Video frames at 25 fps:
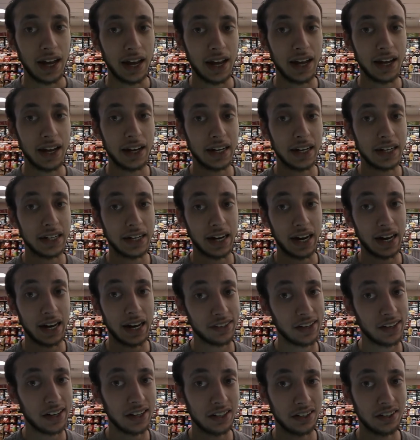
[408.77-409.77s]
And
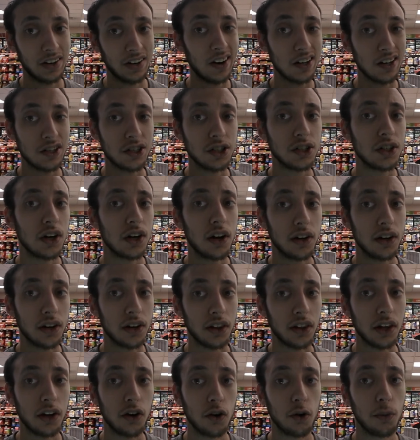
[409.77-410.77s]
as I touched on a
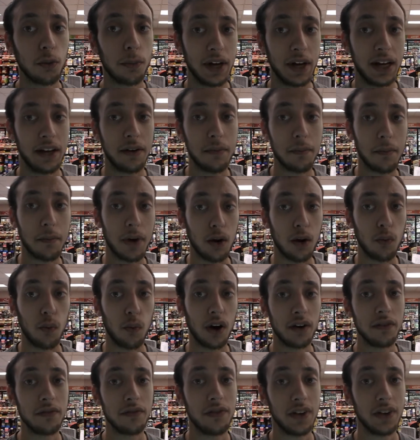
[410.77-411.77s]
little bit in my
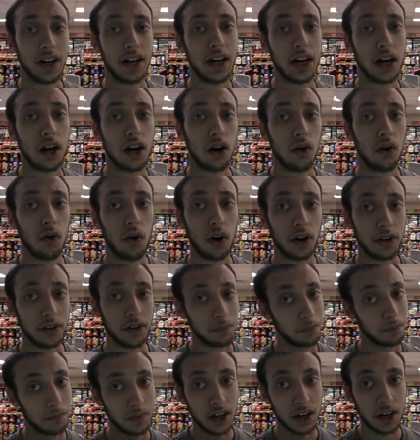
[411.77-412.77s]
one video
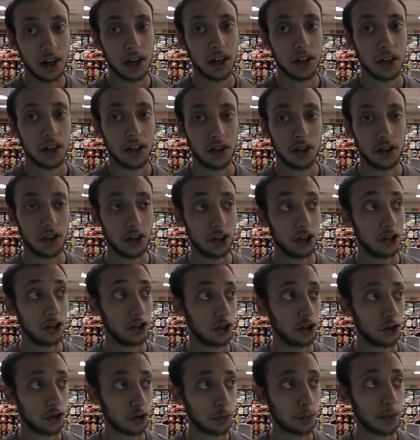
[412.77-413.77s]
on the
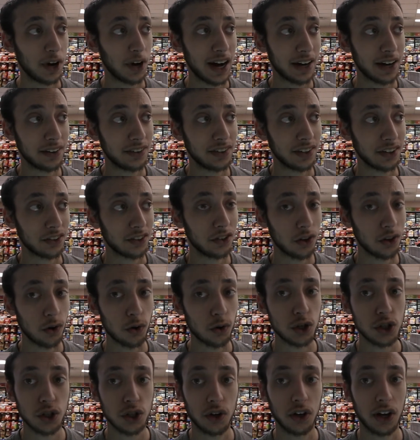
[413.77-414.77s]
dyspraxic
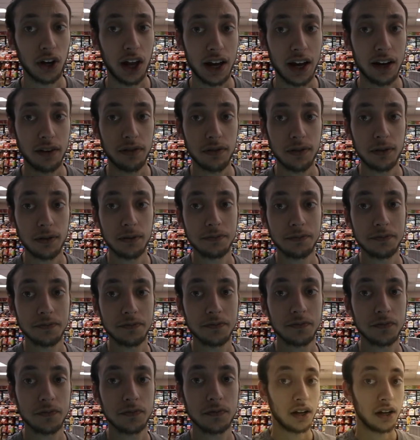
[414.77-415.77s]
social life,
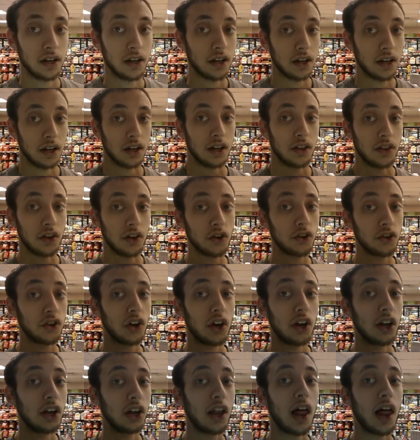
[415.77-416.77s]
there's a
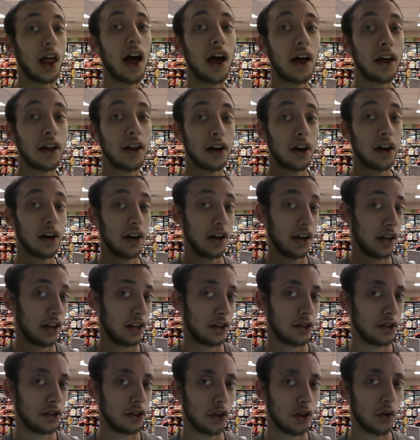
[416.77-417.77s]
lot
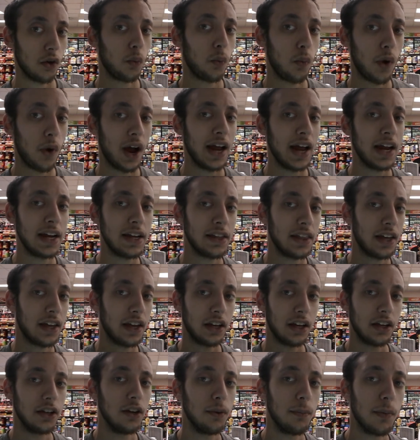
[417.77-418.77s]
in the way
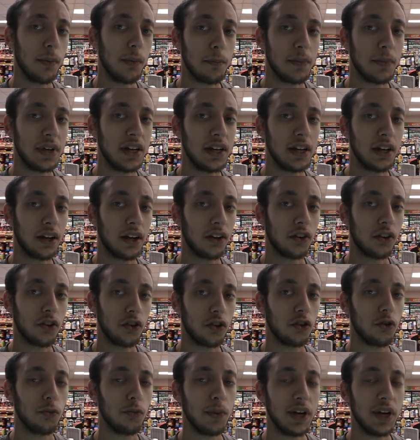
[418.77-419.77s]
that human beings
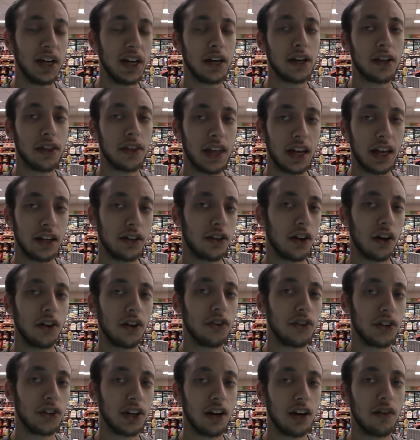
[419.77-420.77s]
speak that
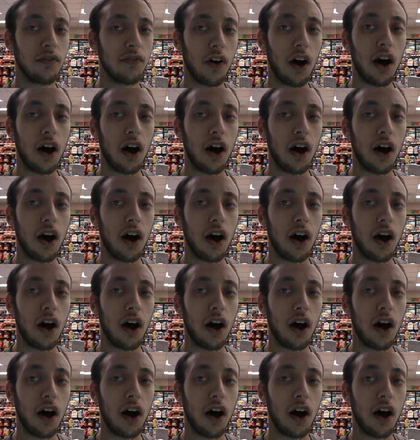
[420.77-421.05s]
does give